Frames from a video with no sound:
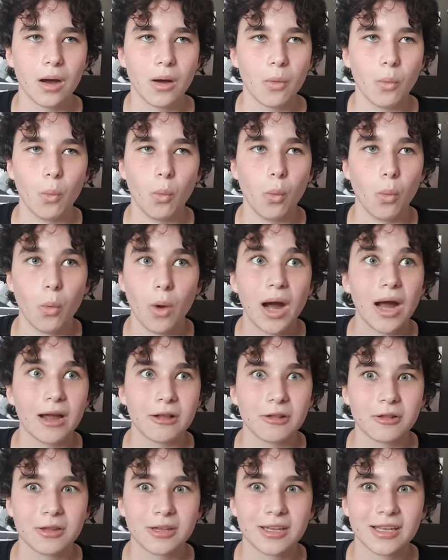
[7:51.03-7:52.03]

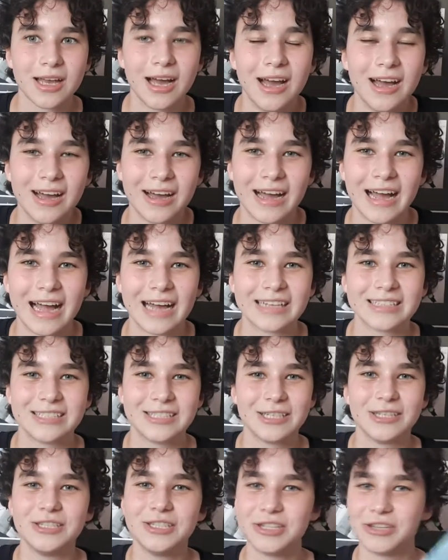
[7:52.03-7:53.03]
wild
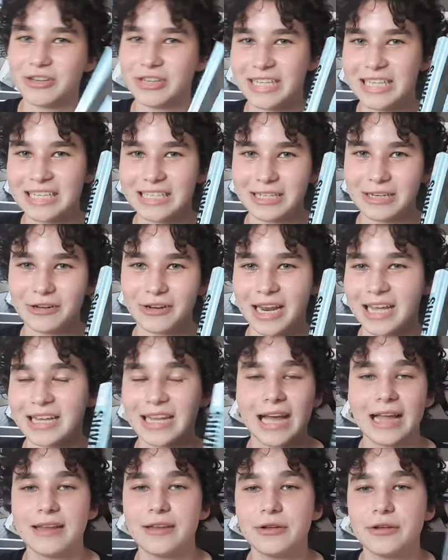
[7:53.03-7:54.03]
as Junji Ito.
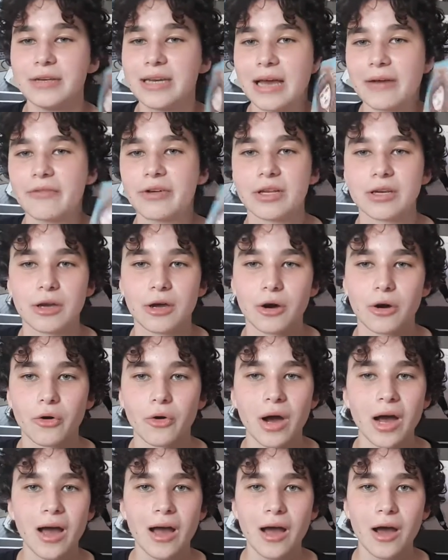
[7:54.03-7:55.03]
Like, you never
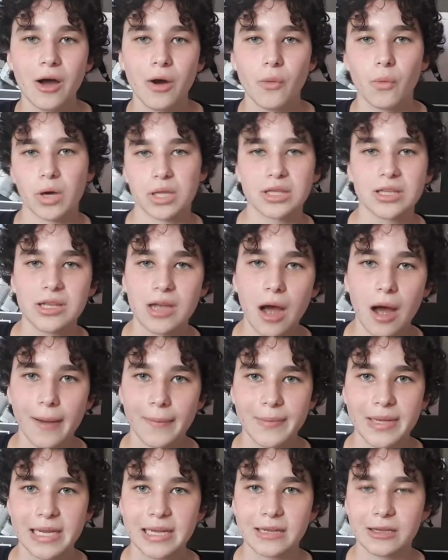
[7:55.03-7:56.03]
know what's
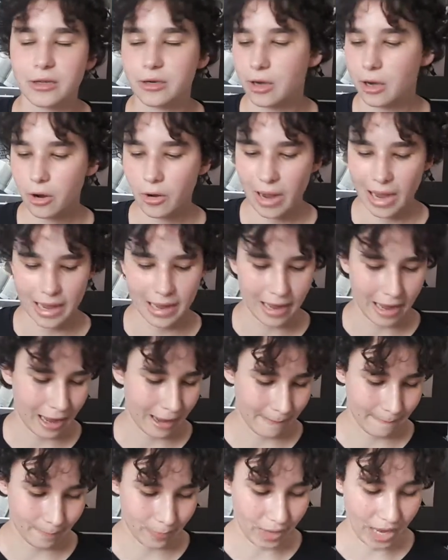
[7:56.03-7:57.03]
coming, you know?
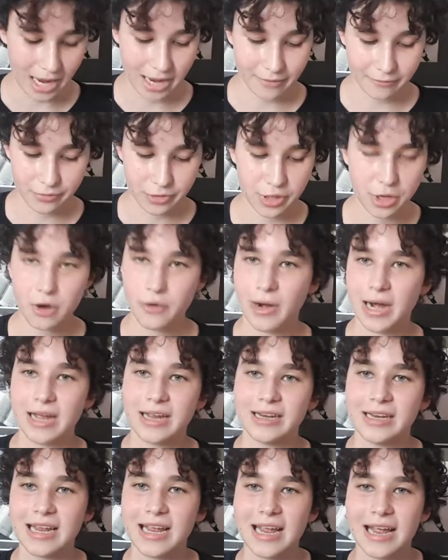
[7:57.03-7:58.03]
I have no
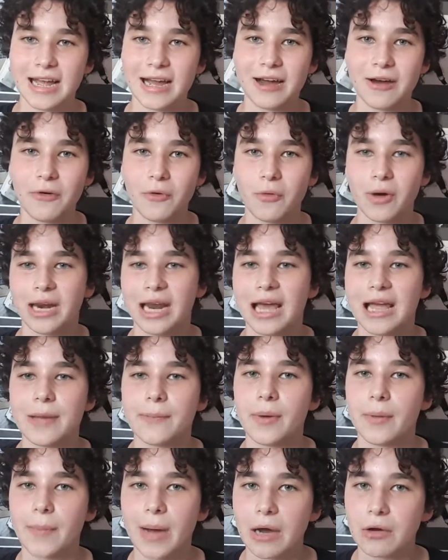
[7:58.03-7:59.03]
idea what I
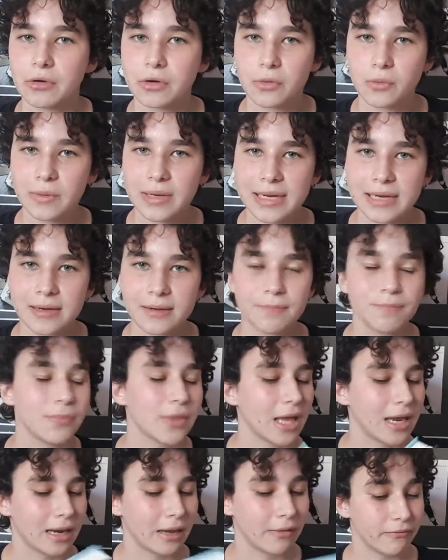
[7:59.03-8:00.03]
am about to read,
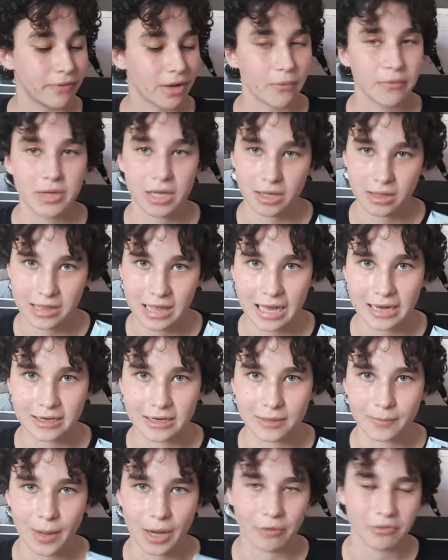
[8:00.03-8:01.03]
and very
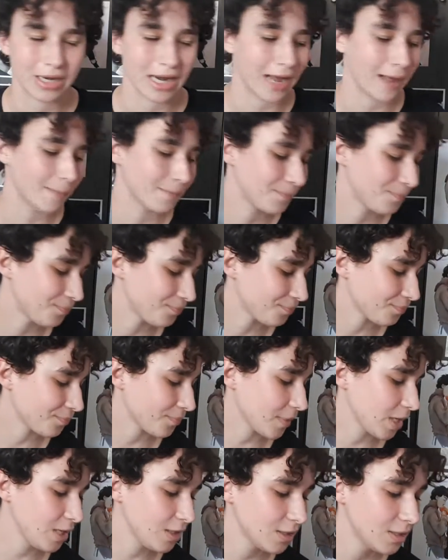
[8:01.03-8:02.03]
excited about that.
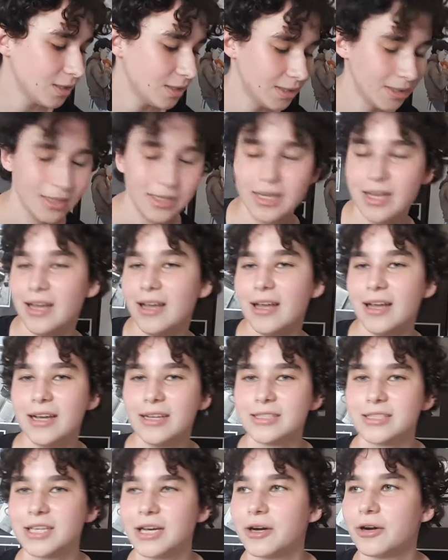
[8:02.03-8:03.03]

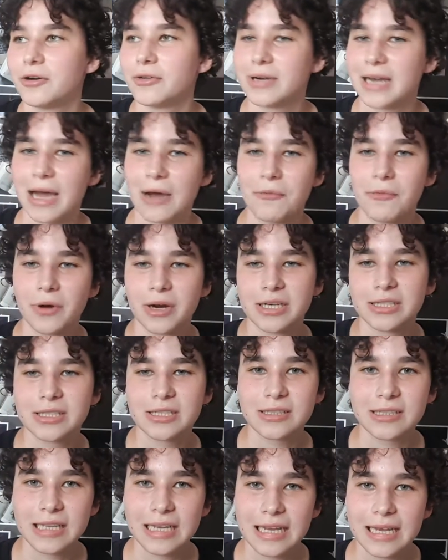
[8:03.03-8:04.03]
So that was
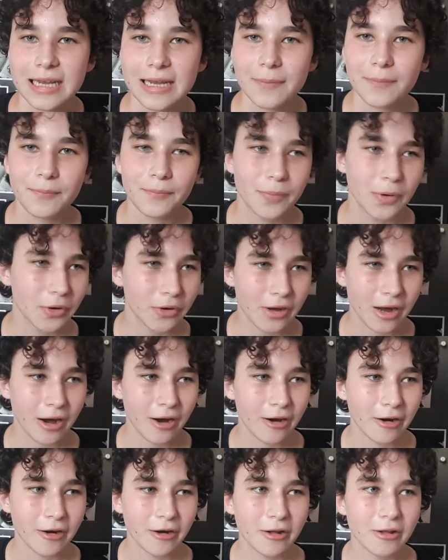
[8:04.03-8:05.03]
the book
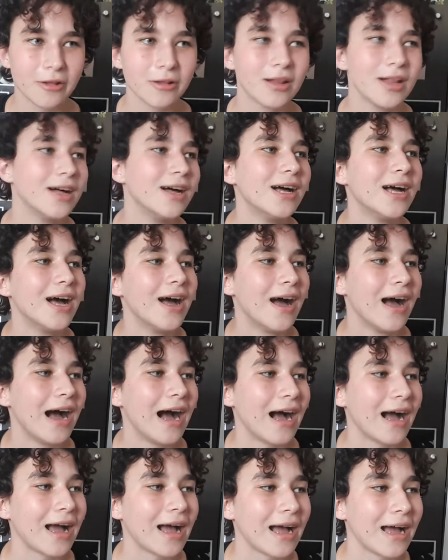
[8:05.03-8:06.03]
haul.
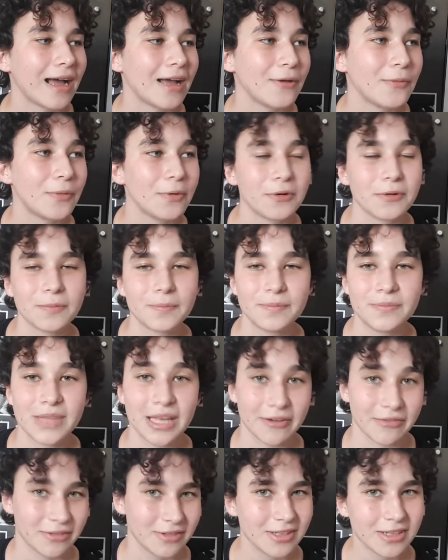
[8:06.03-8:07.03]
I will
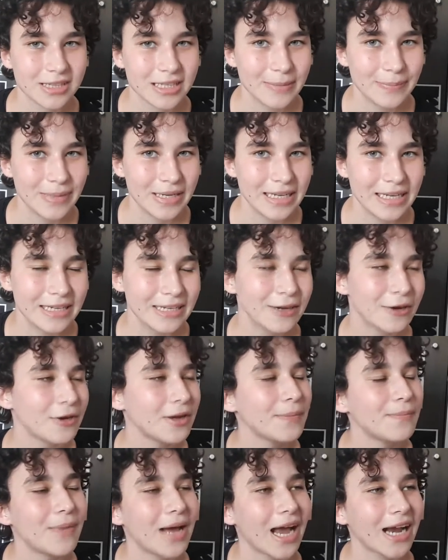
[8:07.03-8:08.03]
definitely be
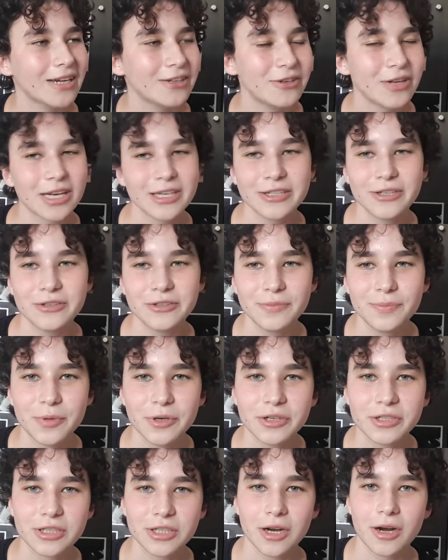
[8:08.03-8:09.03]
going back to that used
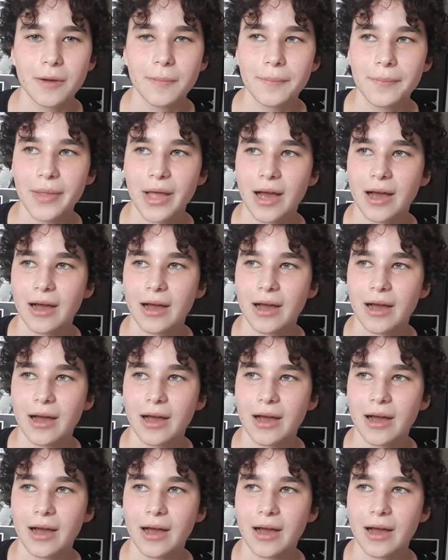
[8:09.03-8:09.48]
bookshop.